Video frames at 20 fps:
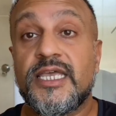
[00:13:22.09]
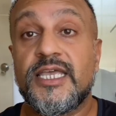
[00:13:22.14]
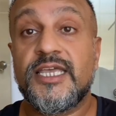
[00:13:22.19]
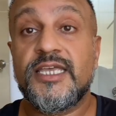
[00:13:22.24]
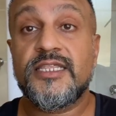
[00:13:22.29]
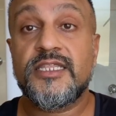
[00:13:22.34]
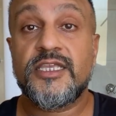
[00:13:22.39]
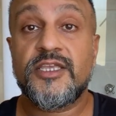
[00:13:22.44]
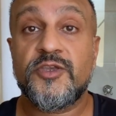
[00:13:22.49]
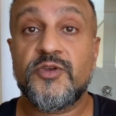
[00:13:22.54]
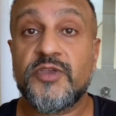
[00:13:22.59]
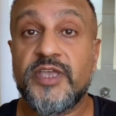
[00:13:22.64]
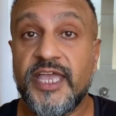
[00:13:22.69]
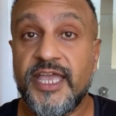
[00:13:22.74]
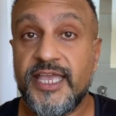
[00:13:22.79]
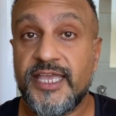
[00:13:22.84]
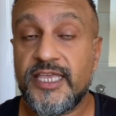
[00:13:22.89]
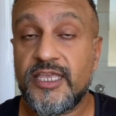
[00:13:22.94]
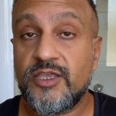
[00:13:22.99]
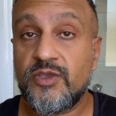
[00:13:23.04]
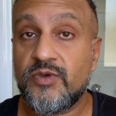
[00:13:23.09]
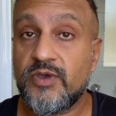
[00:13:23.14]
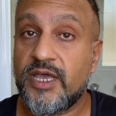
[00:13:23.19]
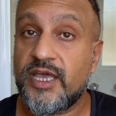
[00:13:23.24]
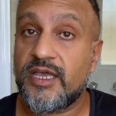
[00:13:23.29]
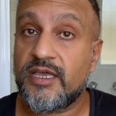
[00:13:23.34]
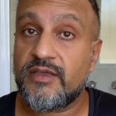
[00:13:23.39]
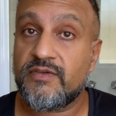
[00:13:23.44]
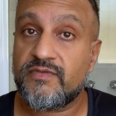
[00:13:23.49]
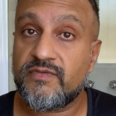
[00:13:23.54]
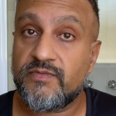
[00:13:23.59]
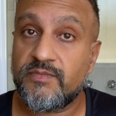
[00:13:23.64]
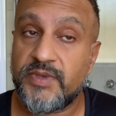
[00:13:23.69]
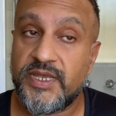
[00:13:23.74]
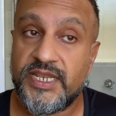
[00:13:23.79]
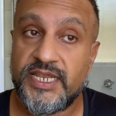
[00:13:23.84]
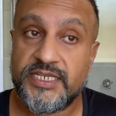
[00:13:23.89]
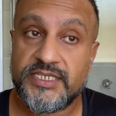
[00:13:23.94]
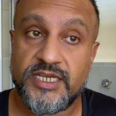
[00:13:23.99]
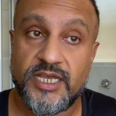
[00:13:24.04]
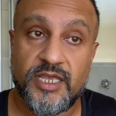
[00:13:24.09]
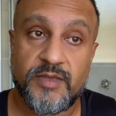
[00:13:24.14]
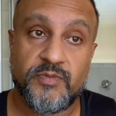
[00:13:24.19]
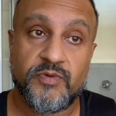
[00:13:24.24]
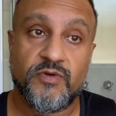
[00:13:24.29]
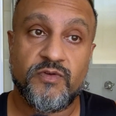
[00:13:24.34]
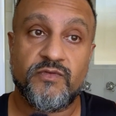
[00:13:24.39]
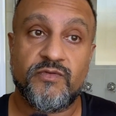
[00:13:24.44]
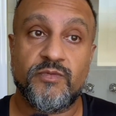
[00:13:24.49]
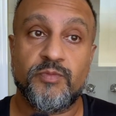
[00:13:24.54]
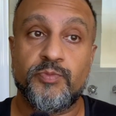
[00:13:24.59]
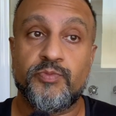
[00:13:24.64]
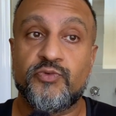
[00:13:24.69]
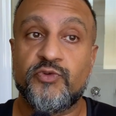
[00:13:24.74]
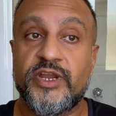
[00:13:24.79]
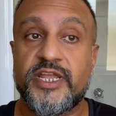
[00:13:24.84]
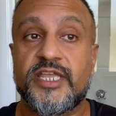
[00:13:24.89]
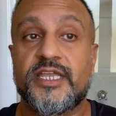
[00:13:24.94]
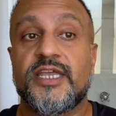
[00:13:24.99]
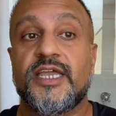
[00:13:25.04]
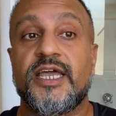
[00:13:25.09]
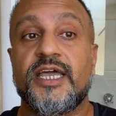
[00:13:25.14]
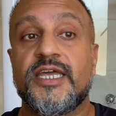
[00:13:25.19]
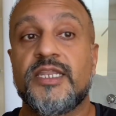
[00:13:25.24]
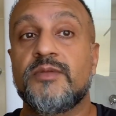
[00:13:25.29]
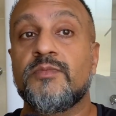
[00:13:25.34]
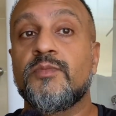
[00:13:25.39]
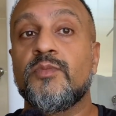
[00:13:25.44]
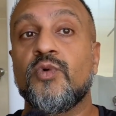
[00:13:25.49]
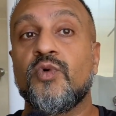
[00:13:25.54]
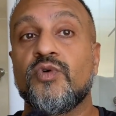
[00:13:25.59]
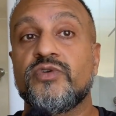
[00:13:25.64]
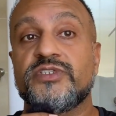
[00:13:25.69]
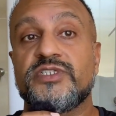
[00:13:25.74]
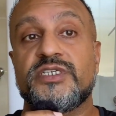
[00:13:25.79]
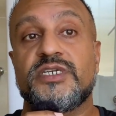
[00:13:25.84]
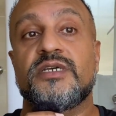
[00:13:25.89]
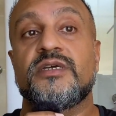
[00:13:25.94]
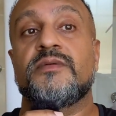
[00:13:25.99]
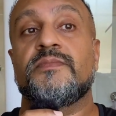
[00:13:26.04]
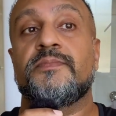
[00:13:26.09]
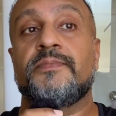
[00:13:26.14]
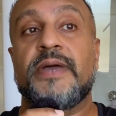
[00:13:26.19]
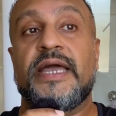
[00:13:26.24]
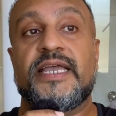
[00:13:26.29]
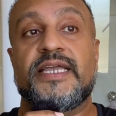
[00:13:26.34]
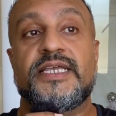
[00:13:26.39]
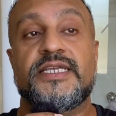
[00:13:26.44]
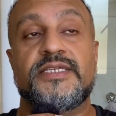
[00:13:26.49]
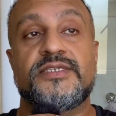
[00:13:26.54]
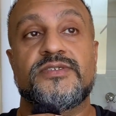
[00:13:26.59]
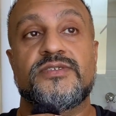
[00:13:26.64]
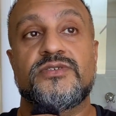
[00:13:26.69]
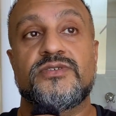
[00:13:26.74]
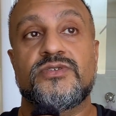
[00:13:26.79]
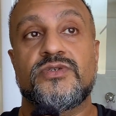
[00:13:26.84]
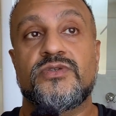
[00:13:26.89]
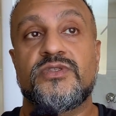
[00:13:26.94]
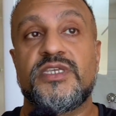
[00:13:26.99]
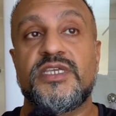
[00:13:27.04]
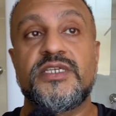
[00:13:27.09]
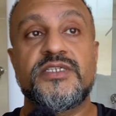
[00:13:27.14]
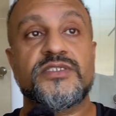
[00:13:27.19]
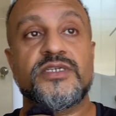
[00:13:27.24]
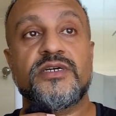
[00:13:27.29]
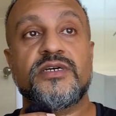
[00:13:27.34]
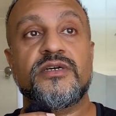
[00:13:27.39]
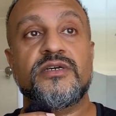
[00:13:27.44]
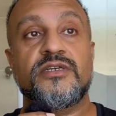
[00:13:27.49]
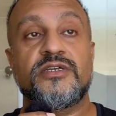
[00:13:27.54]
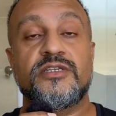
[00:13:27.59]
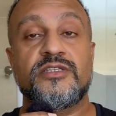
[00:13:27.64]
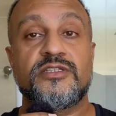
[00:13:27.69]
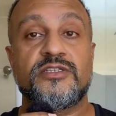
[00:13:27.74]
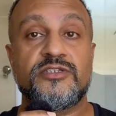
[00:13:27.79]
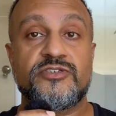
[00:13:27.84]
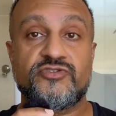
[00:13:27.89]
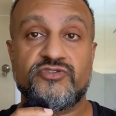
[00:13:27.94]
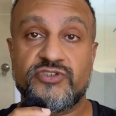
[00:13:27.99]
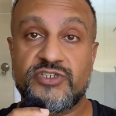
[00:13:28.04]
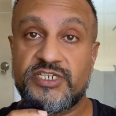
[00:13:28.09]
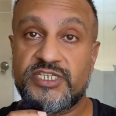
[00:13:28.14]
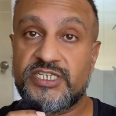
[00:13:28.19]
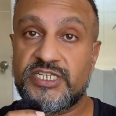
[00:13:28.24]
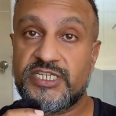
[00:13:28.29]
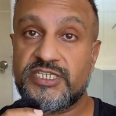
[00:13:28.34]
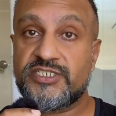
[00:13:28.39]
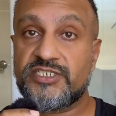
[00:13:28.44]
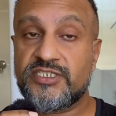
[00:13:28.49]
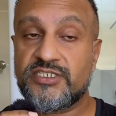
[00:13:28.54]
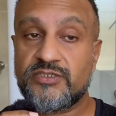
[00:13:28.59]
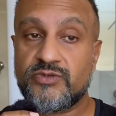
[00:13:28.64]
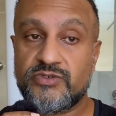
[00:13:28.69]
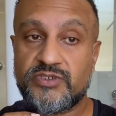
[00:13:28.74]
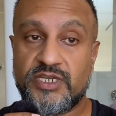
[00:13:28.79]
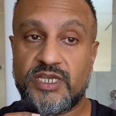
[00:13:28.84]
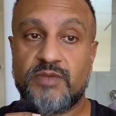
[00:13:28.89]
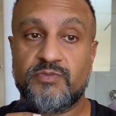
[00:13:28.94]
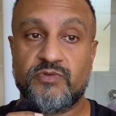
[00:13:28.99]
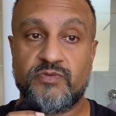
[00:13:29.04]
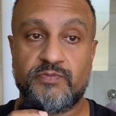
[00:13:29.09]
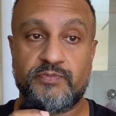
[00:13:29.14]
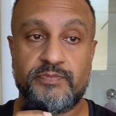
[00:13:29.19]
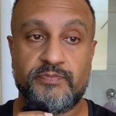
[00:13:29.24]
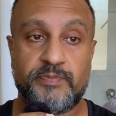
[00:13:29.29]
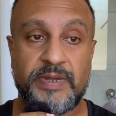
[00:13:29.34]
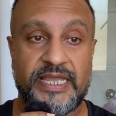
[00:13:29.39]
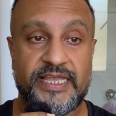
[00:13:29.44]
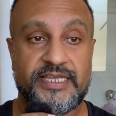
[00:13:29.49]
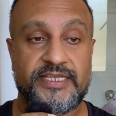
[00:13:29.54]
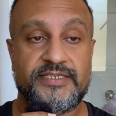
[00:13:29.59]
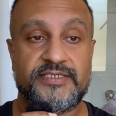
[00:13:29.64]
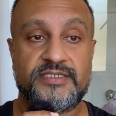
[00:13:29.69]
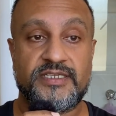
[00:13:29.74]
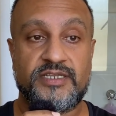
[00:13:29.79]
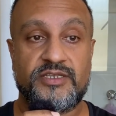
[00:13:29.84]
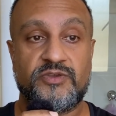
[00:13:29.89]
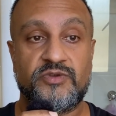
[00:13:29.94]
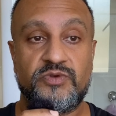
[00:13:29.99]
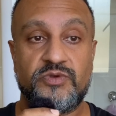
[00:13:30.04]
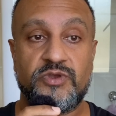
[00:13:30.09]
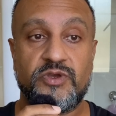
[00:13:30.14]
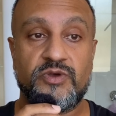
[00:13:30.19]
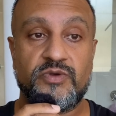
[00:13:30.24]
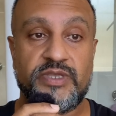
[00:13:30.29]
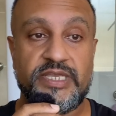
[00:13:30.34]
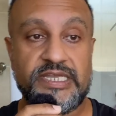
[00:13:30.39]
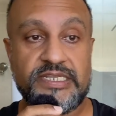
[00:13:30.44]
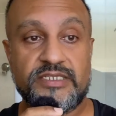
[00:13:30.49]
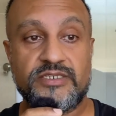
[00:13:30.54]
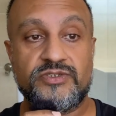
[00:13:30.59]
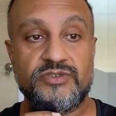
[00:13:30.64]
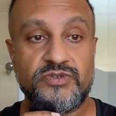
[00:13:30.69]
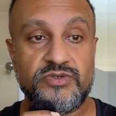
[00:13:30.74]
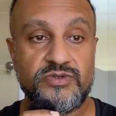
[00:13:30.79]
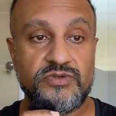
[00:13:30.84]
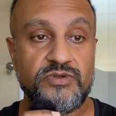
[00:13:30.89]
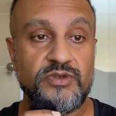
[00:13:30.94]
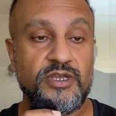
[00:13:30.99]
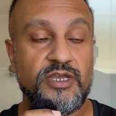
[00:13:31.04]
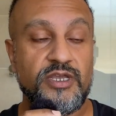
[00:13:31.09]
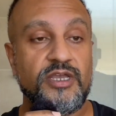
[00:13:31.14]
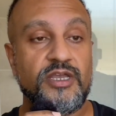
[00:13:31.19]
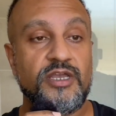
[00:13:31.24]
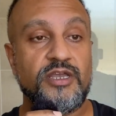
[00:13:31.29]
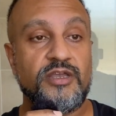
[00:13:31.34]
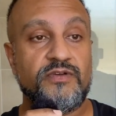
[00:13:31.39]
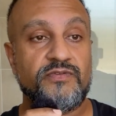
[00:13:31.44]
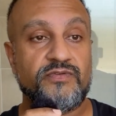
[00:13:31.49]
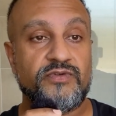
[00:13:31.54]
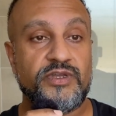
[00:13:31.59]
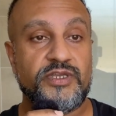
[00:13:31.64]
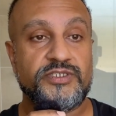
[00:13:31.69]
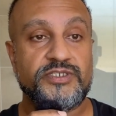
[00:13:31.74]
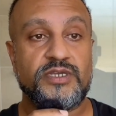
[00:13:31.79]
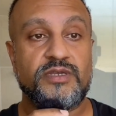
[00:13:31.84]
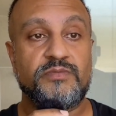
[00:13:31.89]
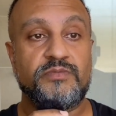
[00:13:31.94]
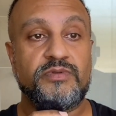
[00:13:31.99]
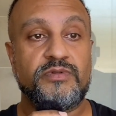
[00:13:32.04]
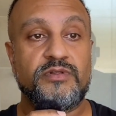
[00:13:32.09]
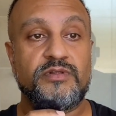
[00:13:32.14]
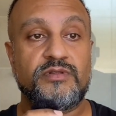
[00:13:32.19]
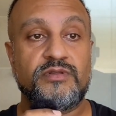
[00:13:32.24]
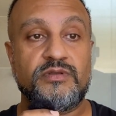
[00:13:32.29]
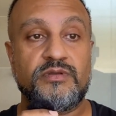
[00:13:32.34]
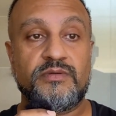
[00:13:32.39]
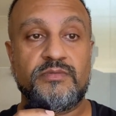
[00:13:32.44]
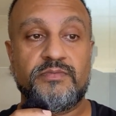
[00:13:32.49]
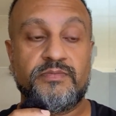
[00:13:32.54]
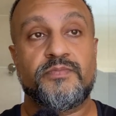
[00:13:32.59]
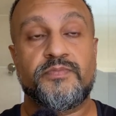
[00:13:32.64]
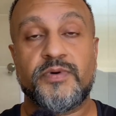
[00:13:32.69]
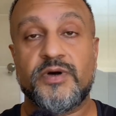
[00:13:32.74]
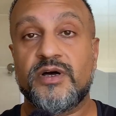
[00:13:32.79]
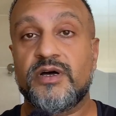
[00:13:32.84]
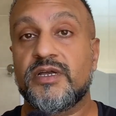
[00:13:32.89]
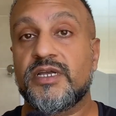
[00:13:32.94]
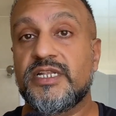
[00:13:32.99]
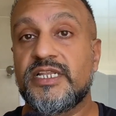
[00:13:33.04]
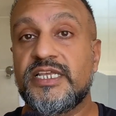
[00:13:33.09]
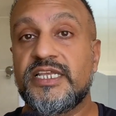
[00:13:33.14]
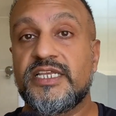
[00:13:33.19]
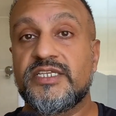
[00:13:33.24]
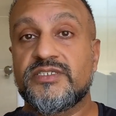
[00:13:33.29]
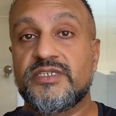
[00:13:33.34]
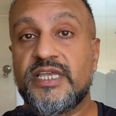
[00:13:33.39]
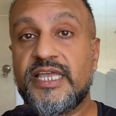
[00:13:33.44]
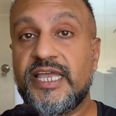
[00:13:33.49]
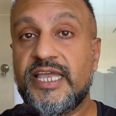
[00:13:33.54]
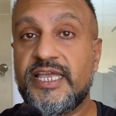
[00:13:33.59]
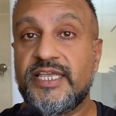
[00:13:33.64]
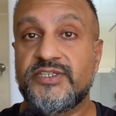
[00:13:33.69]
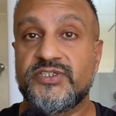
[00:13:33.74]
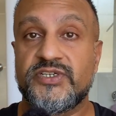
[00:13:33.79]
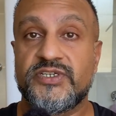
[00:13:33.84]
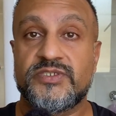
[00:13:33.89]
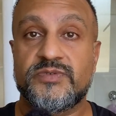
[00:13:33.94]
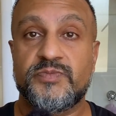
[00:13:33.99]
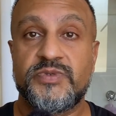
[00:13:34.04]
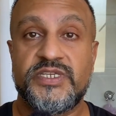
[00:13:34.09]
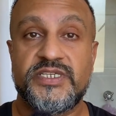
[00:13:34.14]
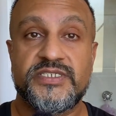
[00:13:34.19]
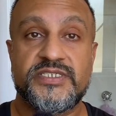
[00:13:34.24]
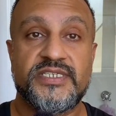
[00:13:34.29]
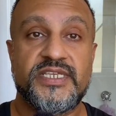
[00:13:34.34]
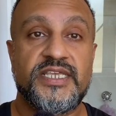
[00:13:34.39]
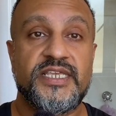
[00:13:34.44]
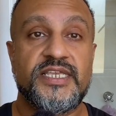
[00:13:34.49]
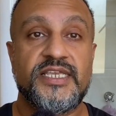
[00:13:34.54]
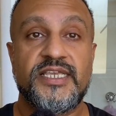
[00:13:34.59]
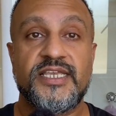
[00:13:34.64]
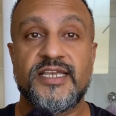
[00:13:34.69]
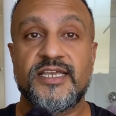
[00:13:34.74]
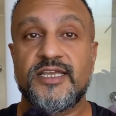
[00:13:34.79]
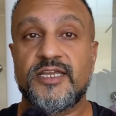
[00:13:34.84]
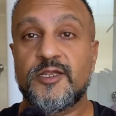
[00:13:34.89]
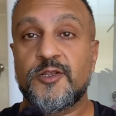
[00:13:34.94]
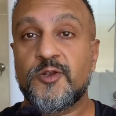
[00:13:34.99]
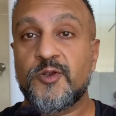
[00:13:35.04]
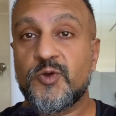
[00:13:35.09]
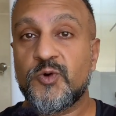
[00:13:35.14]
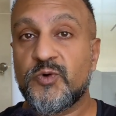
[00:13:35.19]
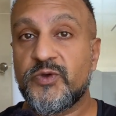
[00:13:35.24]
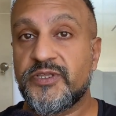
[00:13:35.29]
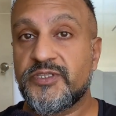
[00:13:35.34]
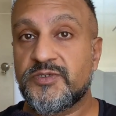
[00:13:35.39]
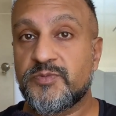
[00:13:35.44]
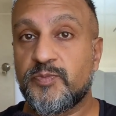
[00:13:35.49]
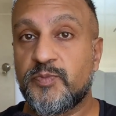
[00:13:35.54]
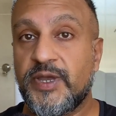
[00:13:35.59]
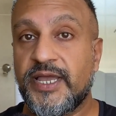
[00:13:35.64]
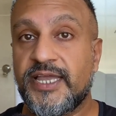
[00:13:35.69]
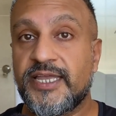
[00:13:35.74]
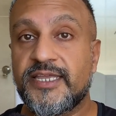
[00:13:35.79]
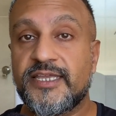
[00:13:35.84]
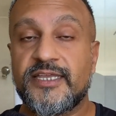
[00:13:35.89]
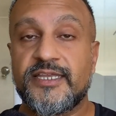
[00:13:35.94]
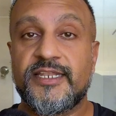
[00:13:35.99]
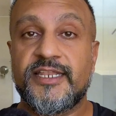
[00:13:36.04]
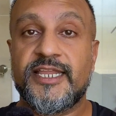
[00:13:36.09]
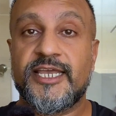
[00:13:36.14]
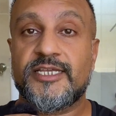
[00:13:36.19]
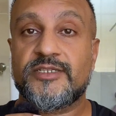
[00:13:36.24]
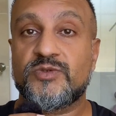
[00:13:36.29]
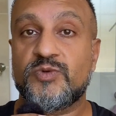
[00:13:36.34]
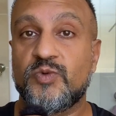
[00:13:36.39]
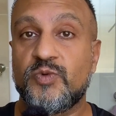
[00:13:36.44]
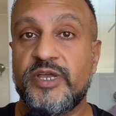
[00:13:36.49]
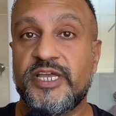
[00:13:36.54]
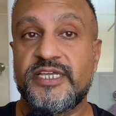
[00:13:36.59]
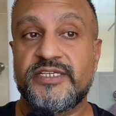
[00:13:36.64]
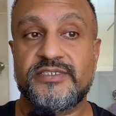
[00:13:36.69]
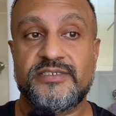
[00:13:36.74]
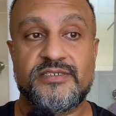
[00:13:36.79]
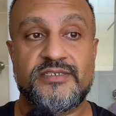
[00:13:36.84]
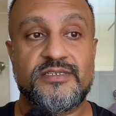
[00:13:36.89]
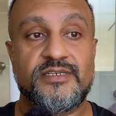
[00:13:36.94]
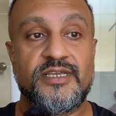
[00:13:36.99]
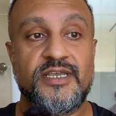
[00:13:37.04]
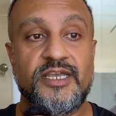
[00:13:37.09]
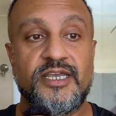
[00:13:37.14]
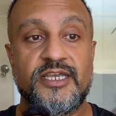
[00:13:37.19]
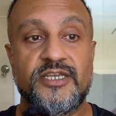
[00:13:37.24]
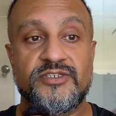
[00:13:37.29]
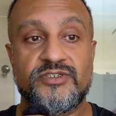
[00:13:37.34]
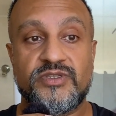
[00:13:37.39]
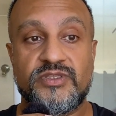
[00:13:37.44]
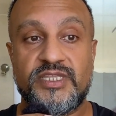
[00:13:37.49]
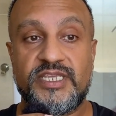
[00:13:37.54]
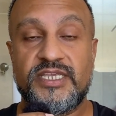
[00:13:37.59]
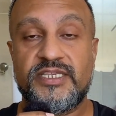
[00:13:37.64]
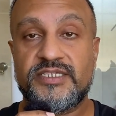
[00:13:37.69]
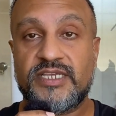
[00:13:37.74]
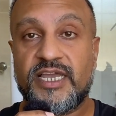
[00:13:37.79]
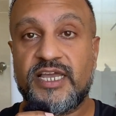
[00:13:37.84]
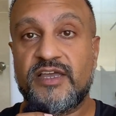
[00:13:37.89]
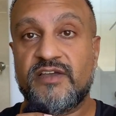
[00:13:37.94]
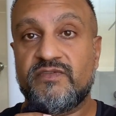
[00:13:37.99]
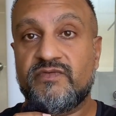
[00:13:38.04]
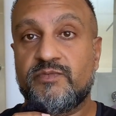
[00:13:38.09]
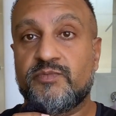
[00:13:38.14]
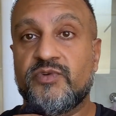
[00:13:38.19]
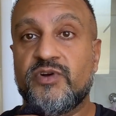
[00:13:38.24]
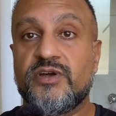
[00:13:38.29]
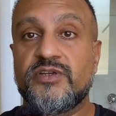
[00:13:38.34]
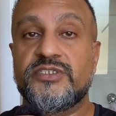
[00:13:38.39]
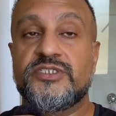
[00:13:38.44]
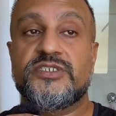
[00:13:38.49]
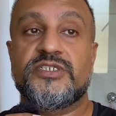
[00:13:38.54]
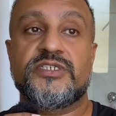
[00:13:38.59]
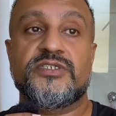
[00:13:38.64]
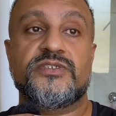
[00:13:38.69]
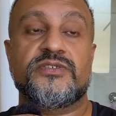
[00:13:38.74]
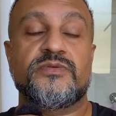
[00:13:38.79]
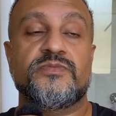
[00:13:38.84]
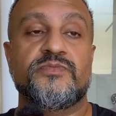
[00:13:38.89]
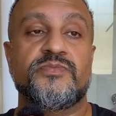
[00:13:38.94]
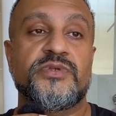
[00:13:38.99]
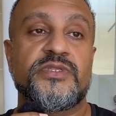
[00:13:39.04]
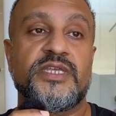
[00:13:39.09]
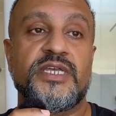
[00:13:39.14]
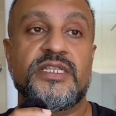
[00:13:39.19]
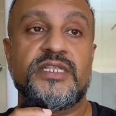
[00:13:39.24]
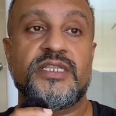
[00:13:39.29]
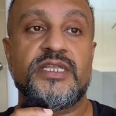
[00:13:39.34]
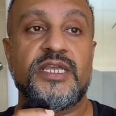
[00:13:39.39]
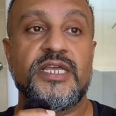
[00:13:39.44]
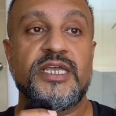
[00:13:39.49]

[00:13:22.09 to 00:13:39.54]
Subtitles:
In the UK, you have many type of brick and mortar banks. So these are the traditional type of banks that you go into. For example, Barclays, HSBC, Lloyds Bank, NatWest. So these have branches, but then